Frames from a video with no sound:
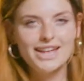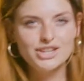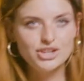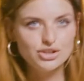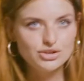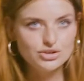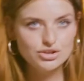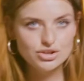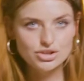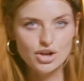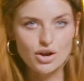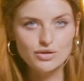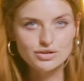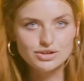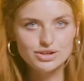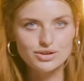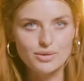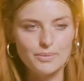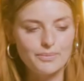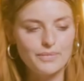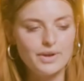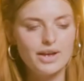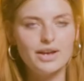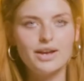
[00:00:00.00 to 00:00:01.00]
and just toast
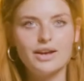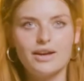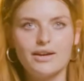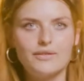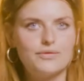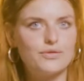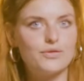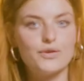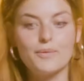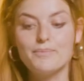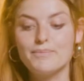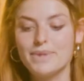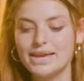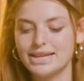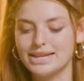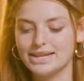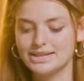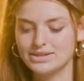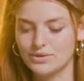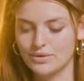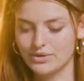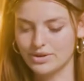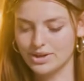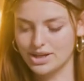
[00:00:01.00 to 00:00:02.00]
them for a
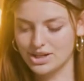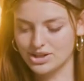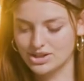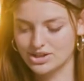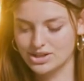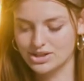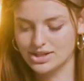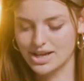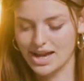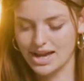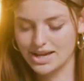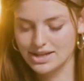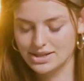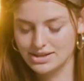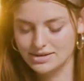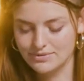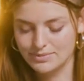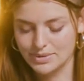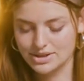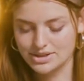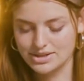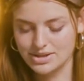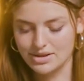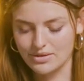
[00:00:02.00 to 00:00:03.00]
minute on each side,
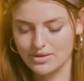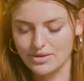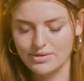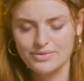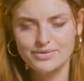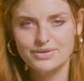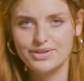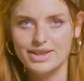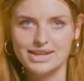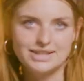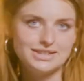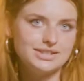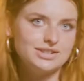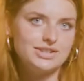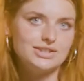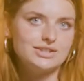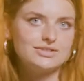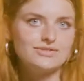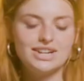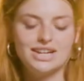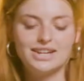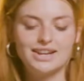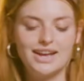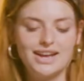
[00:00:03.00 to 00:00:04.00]
because that's
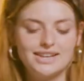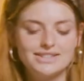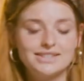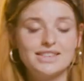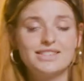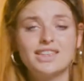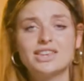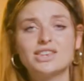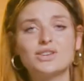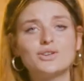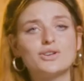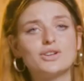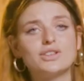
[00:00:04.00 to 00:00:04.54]
just really nice. And then you